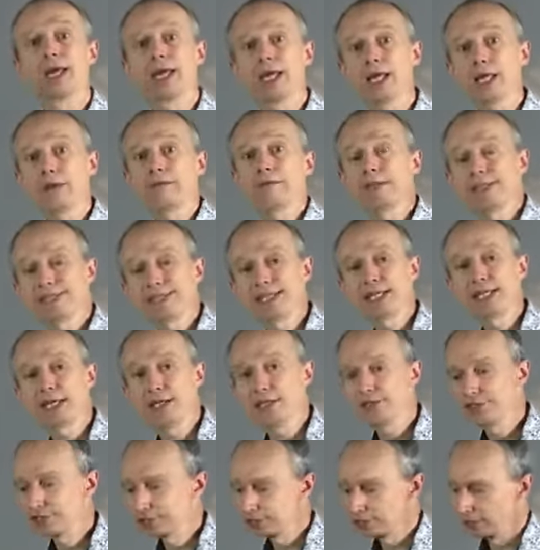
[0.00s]
If it
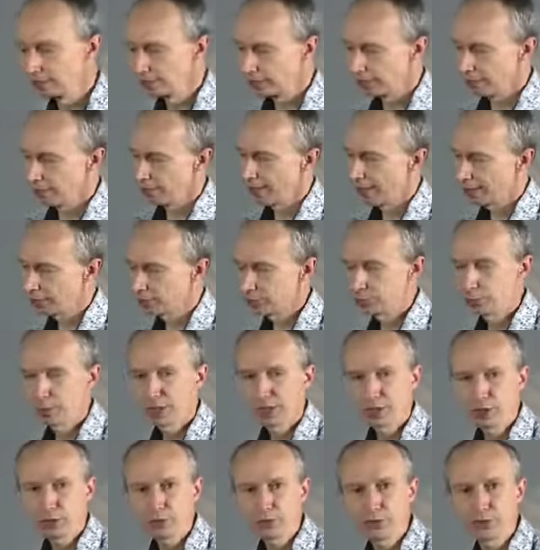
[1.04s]
is, that's
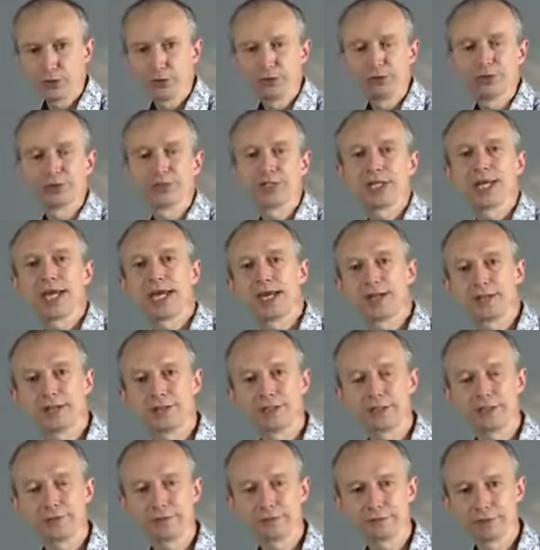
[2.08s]
when you use the
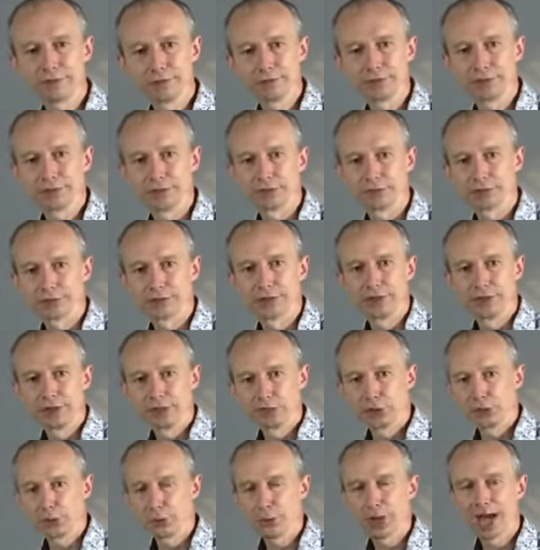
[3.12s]
ND filters.
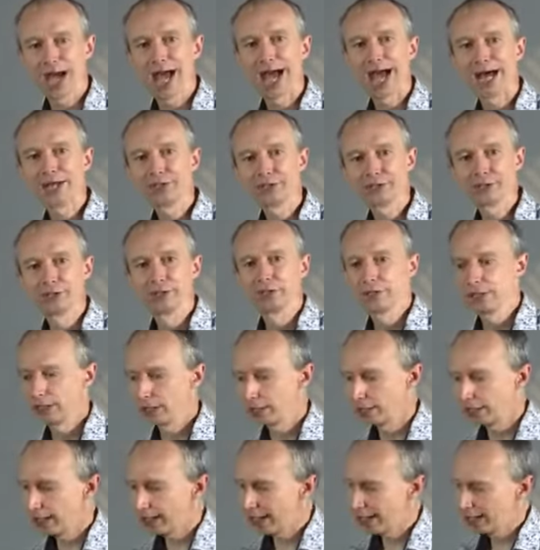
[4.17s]
You add
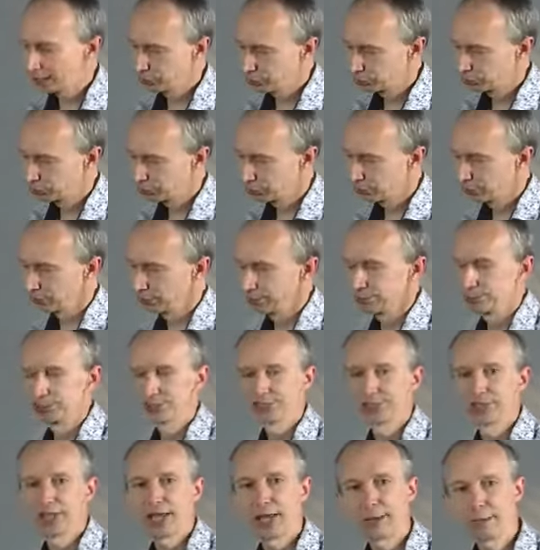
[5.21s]
an extra
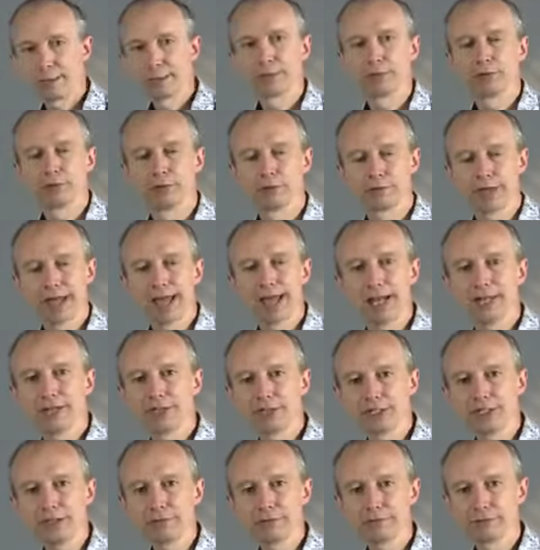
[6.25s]
step of
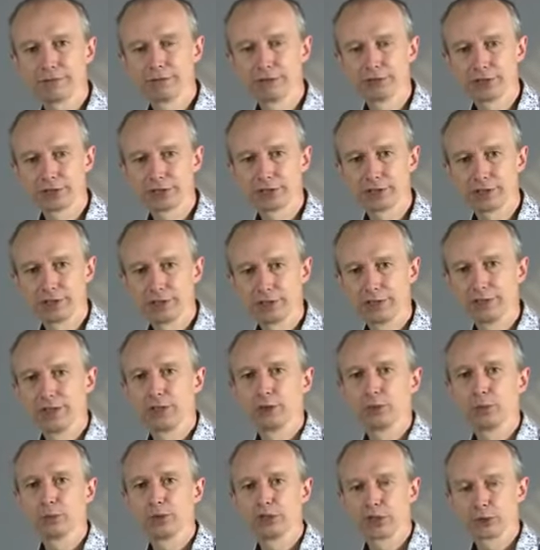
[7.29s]
ND filter,
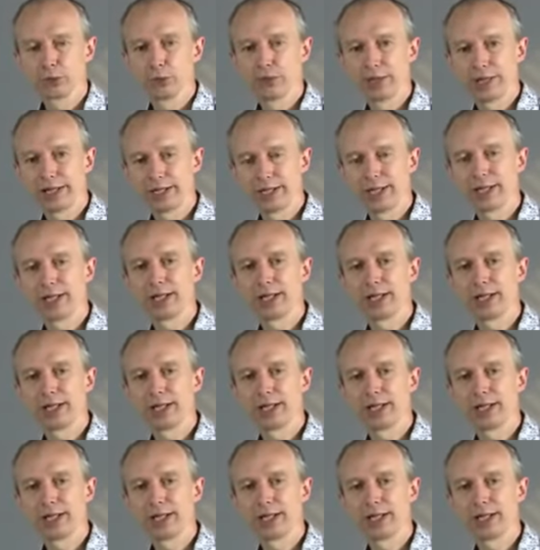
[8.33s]
which will then